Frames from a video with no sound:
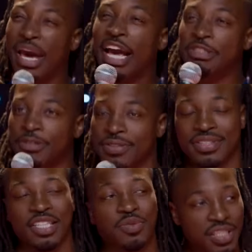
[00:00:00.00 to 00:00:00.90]
a pastor.
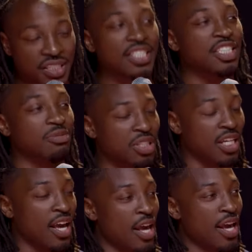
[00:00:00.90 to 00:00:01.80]
That's what they seen in
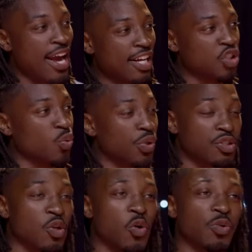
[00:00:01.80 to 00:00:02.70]
me at 2
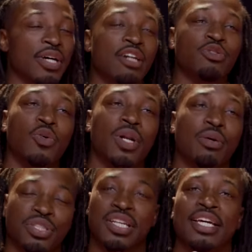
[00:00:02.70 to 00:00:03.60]
weeks old. I don't know what
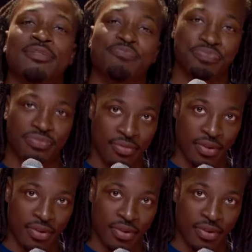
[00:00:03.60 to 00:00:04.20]
I was saying